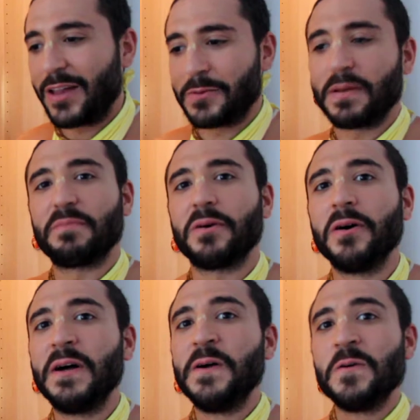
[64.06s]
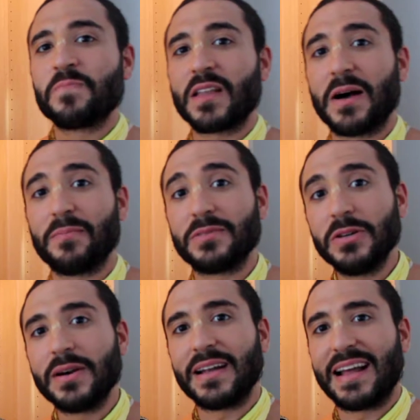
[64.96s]
other people
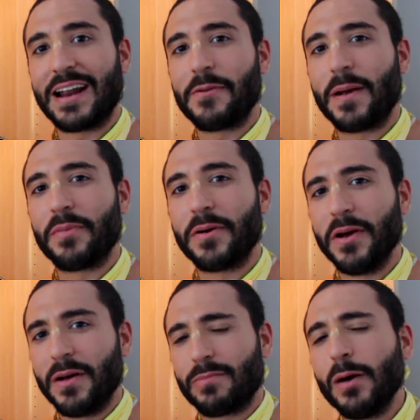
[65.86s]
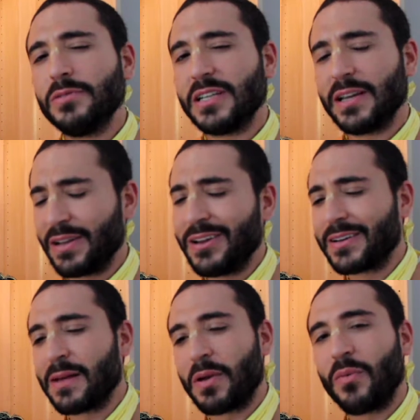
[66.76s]
do it. And I remember Prabhuji, he
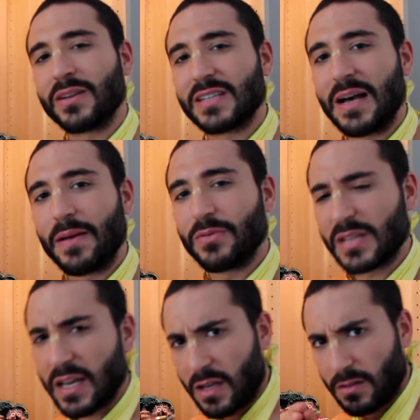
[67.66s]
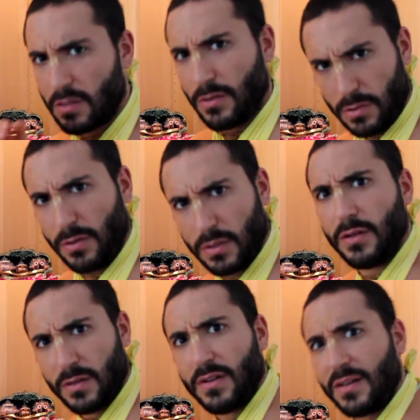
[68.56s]
looked at me one time and was like
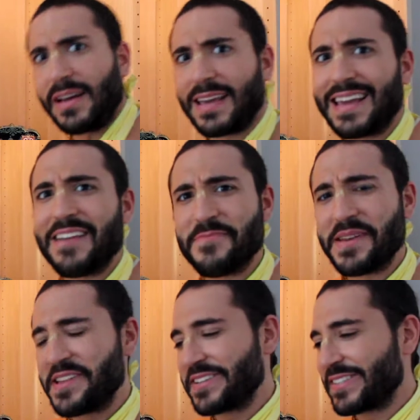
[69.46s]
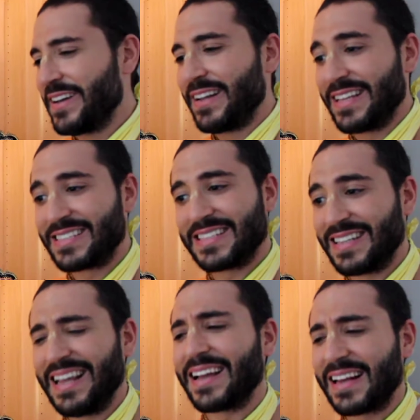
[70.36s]
he gave me this
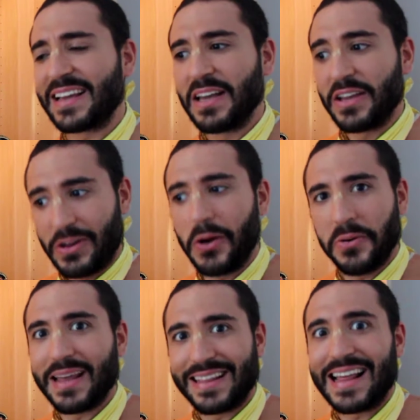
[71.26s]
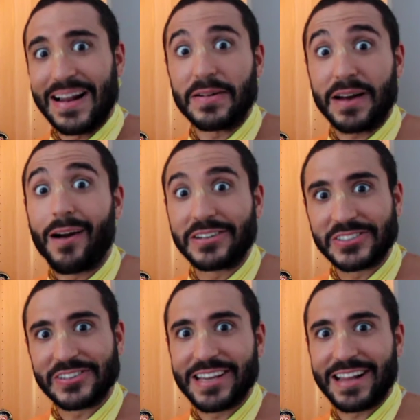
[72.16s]
link, like, you know that
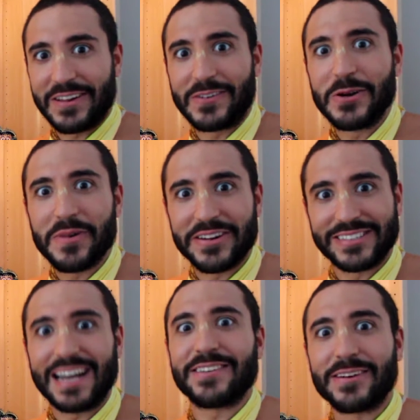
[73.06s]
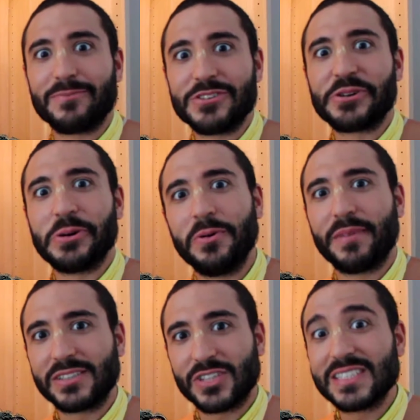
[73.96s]
archon thing that you do where you chant your guru
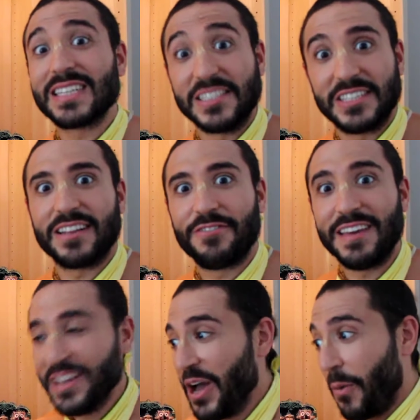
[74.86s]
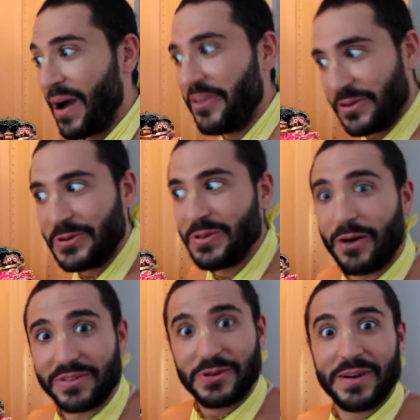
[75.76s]
mantras touching the feet? Why don't you do
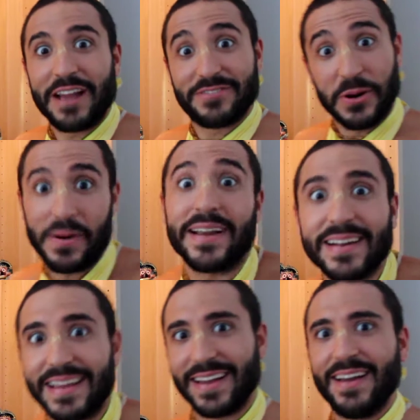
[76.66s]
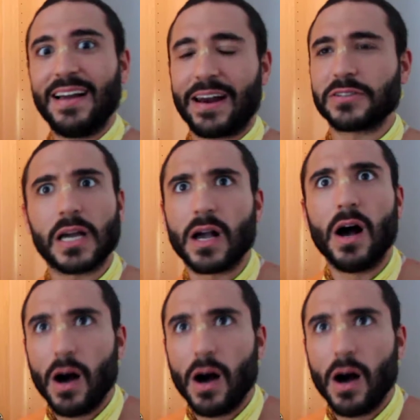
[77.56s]
that with Gurudev directly? And I was like,